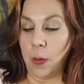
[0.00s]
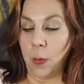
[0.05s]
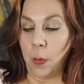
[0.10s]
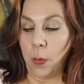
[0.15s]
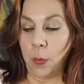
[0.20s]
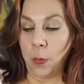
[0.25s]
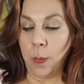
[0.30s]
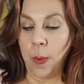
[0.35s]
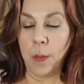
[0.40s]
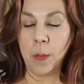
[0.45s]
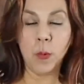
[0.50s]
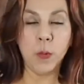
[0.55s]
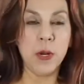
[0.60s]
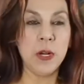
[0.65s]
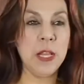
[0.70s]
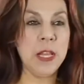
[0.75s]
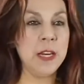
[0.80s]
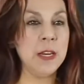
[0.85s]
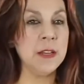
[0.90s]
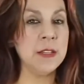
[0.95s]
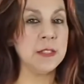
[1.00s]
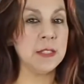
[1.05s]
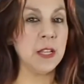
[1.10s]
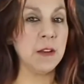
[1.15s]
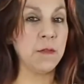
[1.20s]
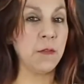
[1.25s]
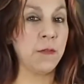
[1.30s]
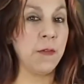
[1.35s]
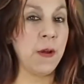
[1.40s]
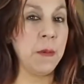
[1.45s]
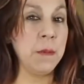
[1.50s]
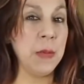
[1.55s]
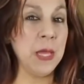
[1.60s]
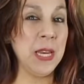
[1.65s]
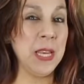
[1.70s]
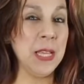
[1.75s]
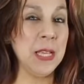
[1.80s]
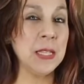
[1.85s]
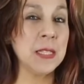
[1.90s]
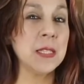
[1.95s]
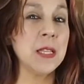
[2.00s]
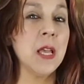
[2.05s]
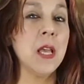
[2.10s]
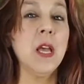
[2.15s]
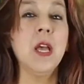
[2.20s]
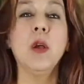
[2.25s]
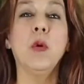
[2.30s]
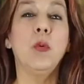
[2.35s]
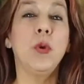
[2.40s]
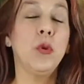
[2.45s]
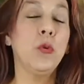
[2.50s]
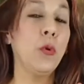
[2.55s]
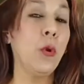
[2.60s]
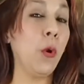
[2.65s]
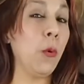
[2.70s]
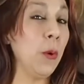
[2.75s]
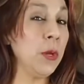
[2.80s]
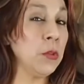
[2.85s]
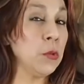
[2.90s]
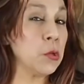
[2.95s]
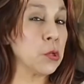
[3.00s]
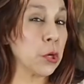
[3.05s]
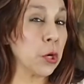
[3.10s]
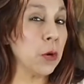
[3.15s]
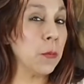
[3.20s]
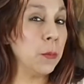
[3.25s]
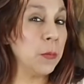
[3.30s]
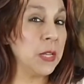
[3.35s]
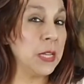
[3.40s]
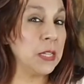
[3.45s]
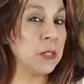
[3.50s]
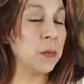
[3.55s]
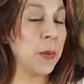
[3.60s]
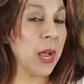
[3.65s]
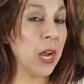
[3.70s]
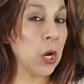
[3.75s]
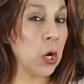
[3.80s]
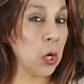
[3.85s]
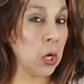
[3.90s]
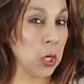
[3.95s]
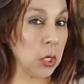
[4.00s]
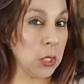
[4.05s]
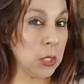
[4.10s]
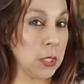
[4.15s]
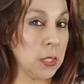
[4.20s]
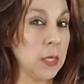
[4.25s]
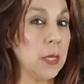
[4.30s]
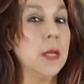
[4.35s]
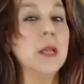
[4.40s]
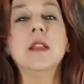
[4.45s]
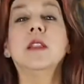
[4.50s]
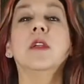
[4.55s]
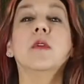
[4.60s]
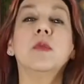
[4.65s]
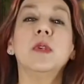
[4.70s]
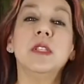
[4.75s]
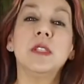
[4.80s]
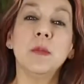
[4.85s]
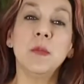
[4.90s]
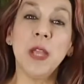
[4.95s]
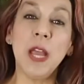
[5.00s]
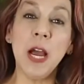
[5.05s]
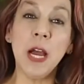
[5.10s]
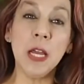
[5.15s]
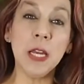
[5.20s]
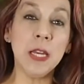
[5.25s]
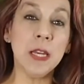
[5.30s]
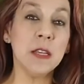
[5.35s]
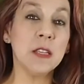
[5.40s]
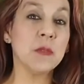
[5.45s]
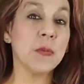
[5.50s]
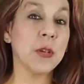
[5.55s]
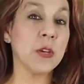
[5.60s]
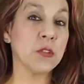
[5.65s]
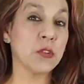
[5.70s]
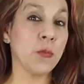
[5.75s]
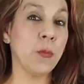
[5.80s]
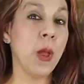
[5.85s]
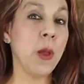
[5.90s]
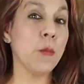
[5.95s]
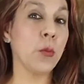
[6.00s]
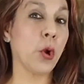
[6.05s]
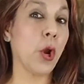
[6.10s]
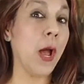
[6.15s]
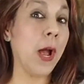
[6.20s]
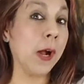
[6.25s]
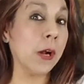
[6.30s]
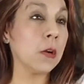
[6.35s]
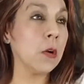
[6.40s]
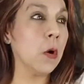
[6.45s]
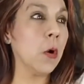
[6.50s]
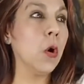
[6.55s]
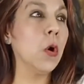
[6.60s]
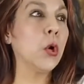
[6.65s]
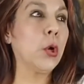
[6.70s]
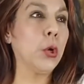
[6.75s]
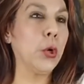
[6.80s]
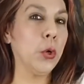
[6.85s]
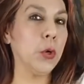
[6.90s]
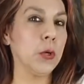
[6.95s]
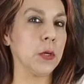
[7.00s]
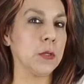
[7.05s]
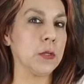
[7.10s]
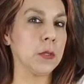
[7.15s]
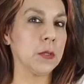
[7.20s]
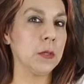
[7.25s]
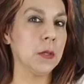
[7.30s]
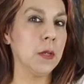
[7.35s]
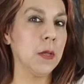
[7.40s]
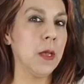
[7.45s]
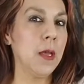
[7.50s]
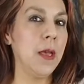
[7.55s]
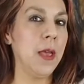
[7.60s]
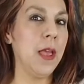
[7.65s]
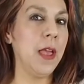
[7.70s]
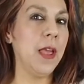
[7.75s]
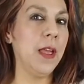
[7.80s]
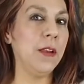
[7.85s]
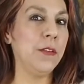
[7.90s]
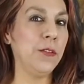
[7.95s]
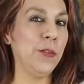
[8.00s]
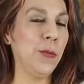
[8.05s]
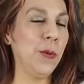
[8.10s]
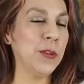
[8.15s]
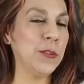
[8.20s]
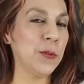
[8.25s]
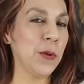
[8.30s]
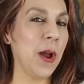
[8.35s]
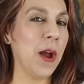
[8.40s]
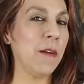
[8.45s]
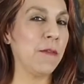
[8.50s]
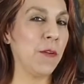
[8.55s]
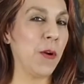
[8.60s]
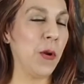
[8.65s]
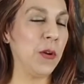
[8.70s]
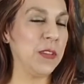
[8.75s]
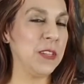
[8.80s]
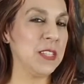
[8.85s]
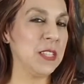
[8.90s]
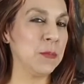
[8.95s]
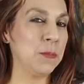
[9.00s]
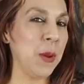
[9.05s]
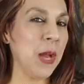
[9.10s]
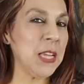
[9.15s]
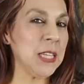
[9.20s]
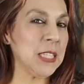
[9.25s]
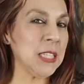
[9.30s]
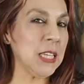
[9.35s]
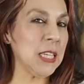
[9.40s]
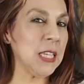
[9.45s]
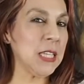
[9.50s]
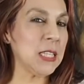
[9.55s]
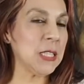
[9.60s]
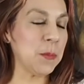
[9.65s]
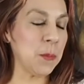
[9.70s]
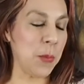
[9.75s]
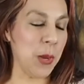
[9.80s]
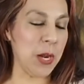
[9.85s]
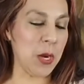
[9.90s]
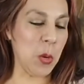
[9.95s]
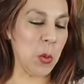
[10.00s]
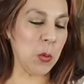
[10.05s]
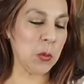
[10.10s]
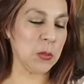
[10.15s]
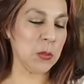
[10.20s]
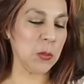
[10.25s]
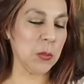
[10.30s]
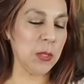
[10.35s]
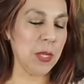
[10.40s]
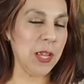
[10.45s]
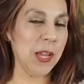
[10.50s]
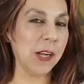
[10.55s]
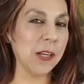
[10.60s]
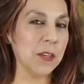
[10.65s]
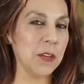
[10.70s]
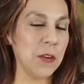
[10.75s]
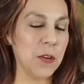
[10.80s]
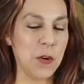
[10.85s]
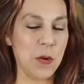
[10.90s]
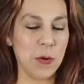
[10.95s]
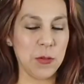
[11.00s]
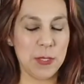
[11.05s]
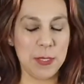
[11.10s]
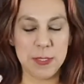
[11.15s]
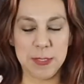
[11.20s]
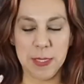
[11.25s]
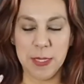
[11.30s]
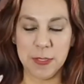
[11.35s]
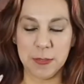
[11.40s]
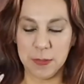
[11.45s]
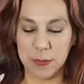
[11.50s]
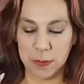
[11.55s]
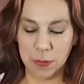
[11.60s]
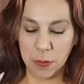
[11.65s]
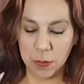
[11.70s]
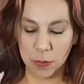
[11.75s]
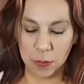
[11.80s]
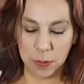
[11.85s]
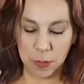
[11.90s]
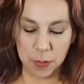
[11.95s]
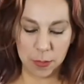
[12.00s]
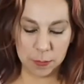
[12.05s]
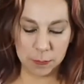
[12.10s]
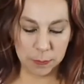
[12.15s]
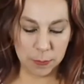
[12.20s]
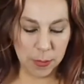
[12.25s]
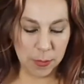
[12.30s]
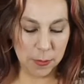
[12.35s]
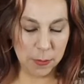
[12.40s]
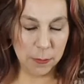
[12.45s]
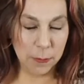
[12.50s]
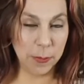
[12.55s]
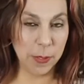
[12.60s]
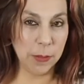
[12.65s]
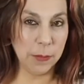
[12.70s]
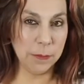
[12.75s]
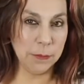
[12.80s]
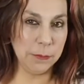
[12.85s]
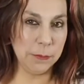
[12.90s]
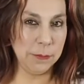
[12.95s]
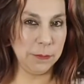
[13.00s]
remember we're letting it set for 5 minutes. We do not want to turn this back on. The reason behind it is because remember, alcohol cooks, and you want to have the spices, but also the alcohol that tastes so good, well,